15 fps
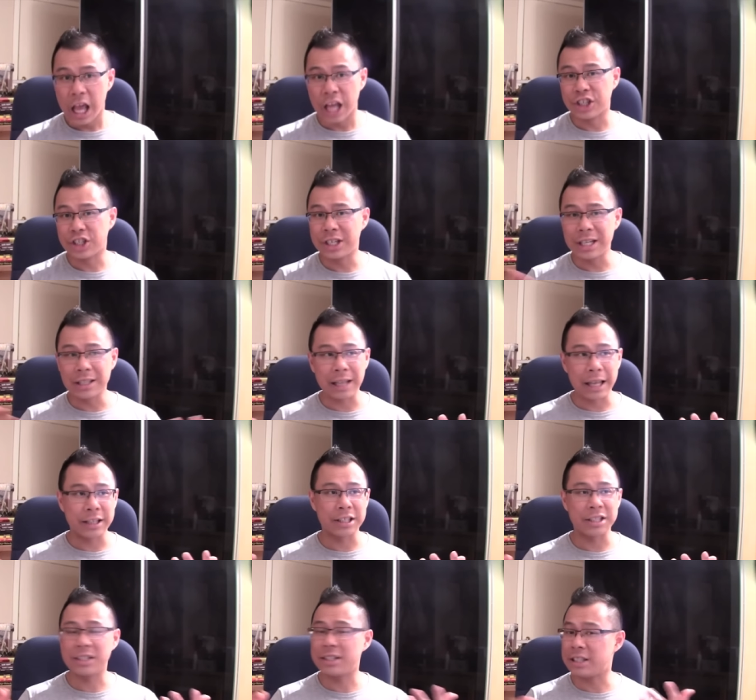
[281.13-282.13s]
and she's
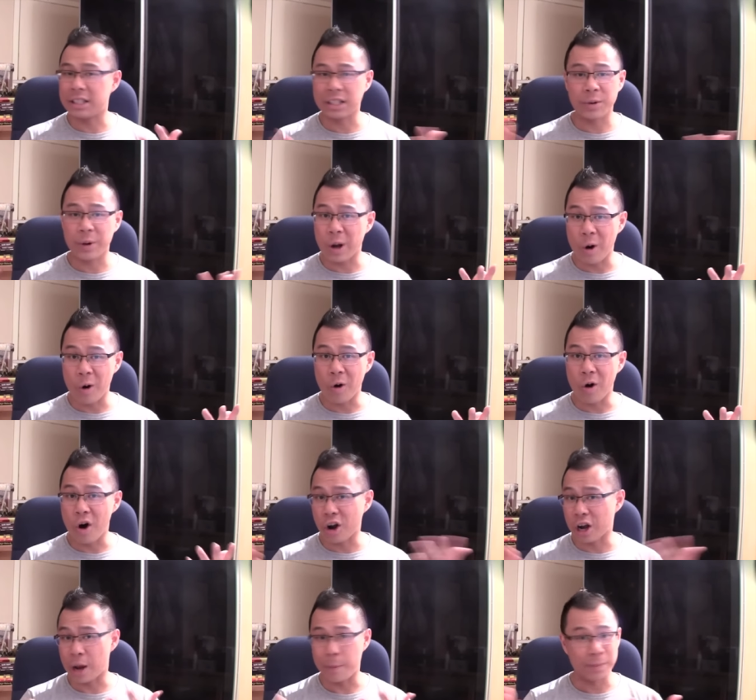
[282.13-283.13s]
like this serial
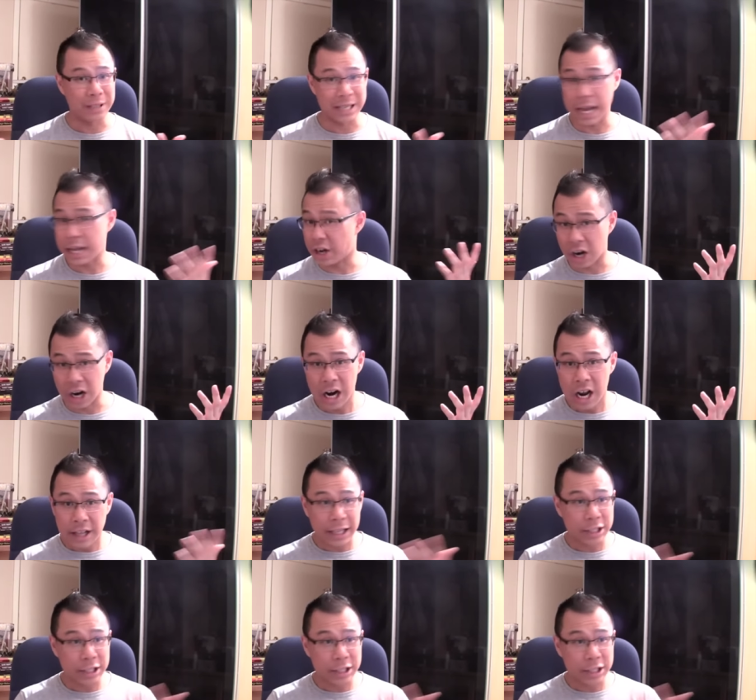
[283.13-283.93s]
hookup dater.